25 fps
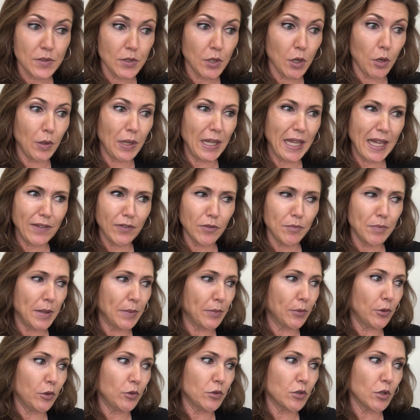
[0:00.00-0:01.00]
So even
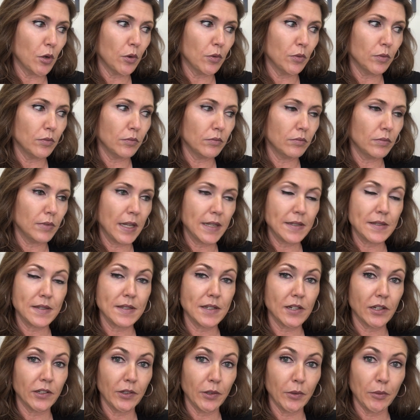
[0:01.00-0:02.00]
people who don't
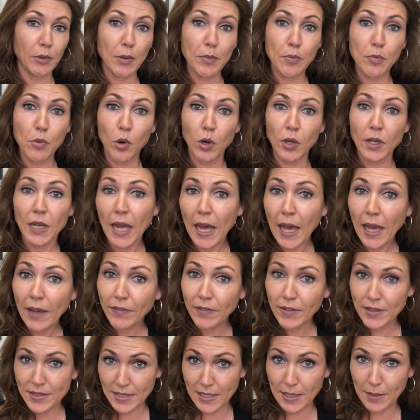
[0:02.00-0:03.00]
necessarily report
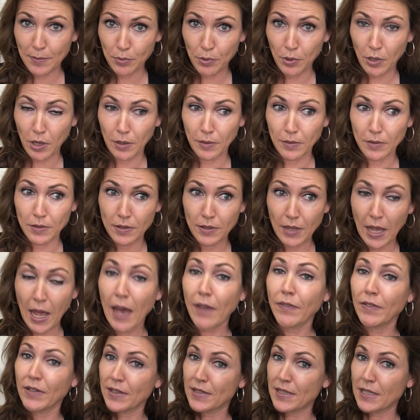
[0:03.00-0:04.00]
having sleep
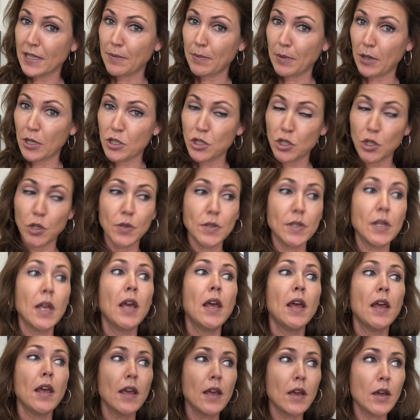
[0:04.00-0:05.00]
issues
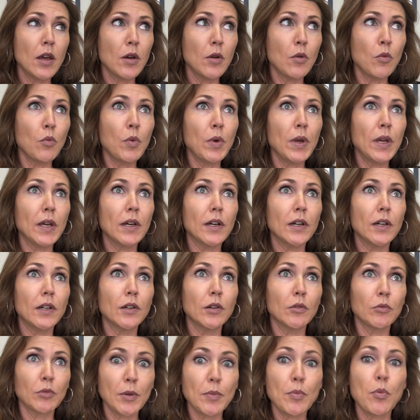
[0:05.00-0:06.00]

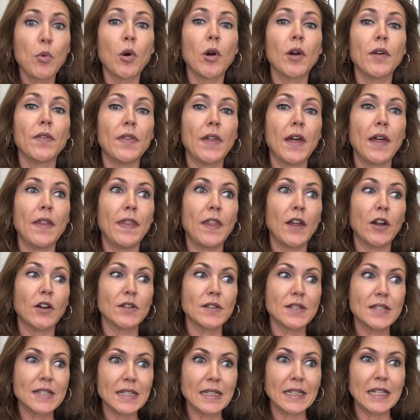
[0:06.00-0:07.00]
will report that
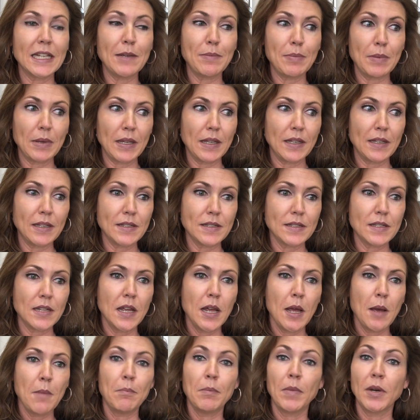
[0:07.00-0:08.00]
their sleep is
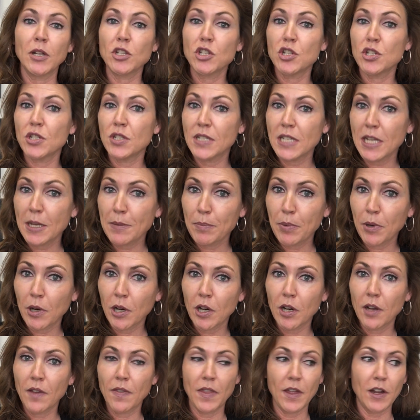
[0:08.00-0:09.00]
much
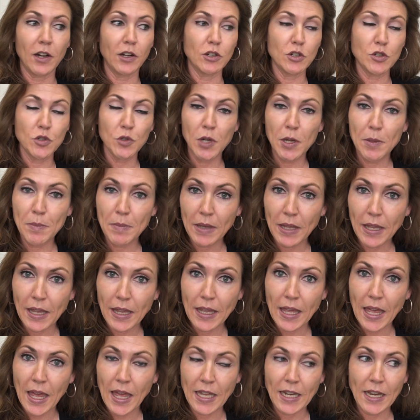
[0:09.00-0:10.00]
deeper, they're dreaming
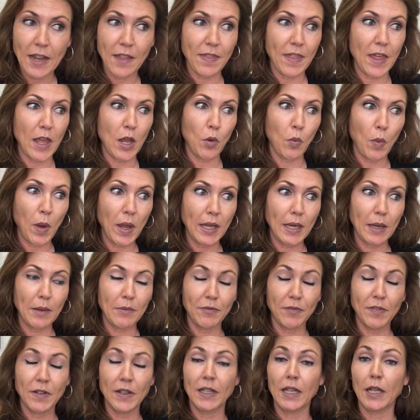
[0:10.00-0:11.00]
again, they wake
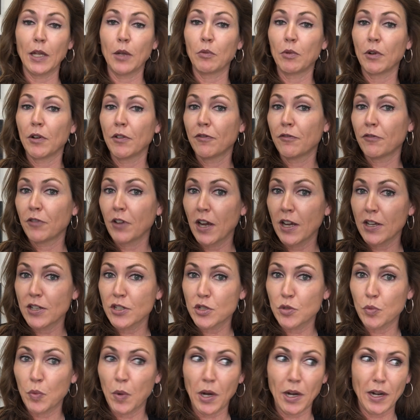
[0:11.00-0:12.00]
up feeling
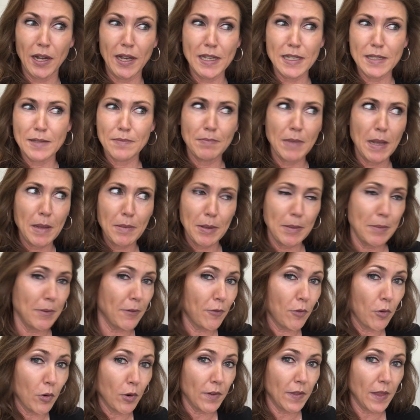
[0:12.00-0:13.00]
refreshed, whereas maybe
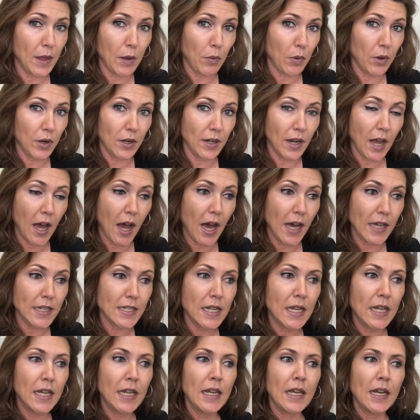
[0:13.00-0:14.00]
before they were not.